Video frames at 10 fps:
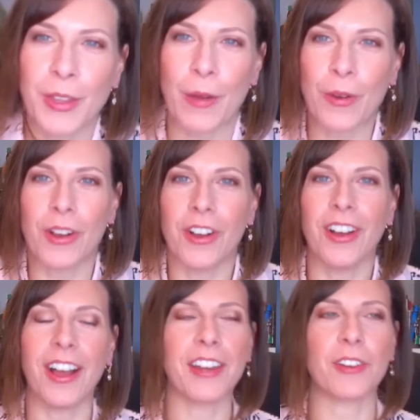the
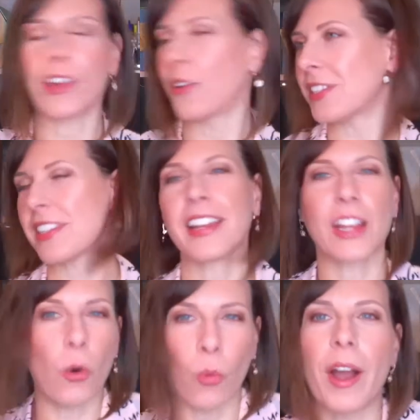alcohol? I don't know. It's not
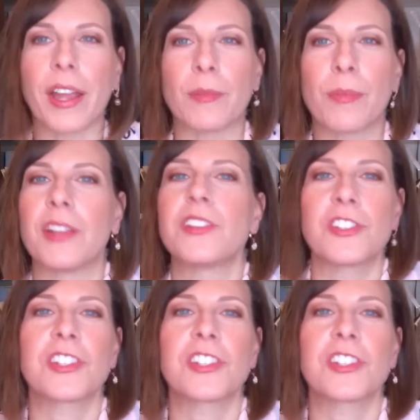like Hawaiian punch.